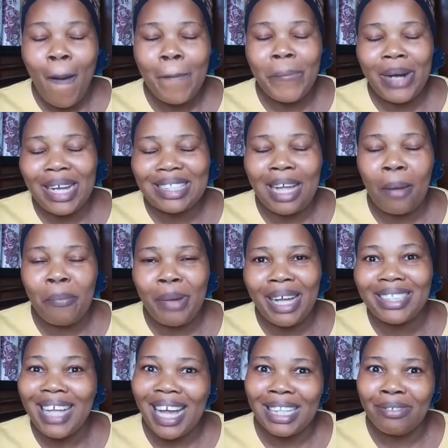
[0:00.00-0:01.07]
Bright, and
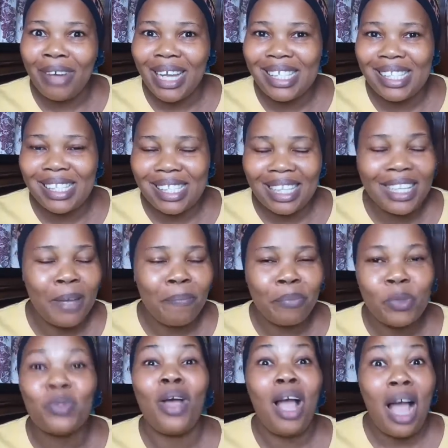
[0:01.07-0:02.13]
Bright advised him
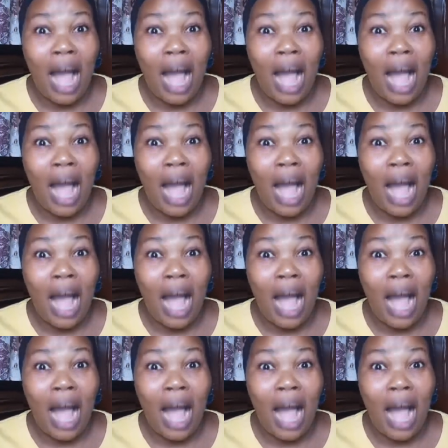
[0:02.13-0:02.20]
to